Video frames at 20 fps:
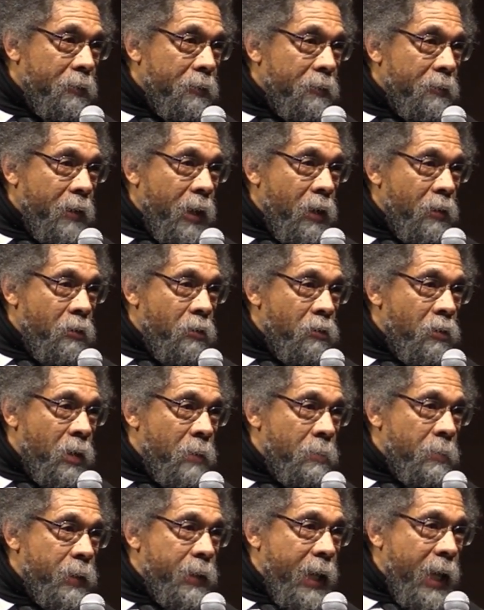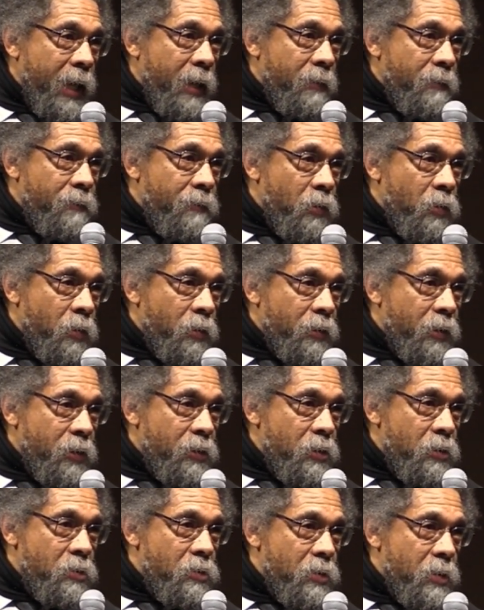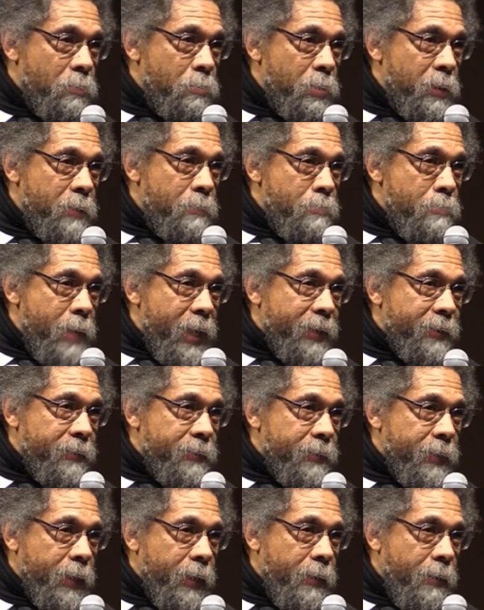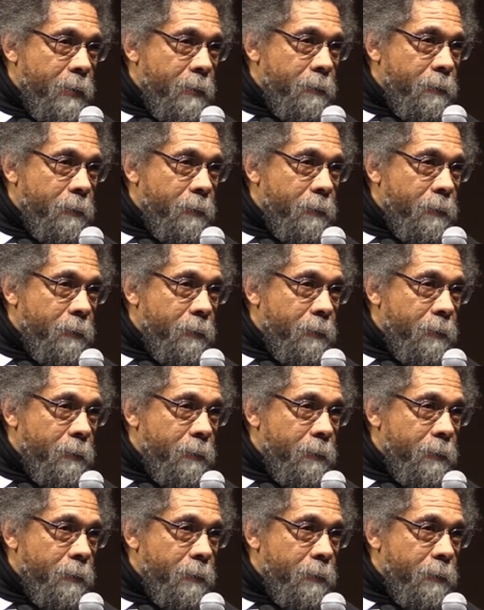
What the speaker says: I grew up in California, used to be Mexico.